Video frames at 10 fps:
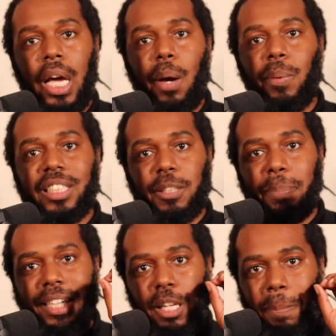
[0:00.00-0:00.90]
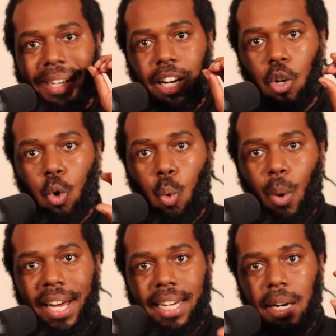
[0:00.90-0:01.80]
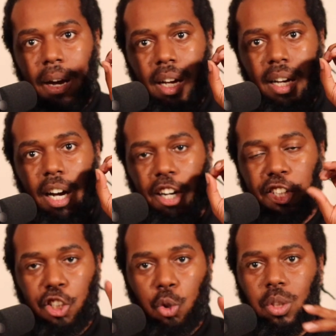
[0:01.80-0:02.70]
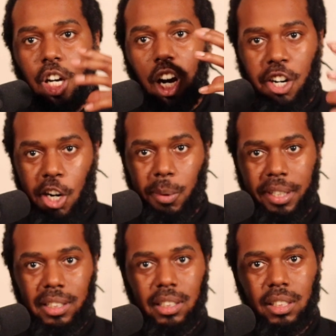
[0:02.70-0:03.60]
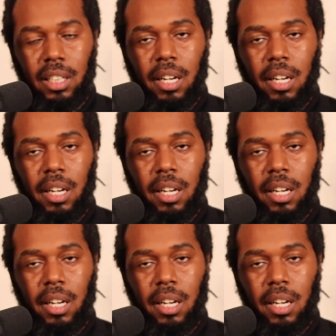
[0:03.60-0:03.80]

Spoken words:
it was expected to be a quick, acute occurrence,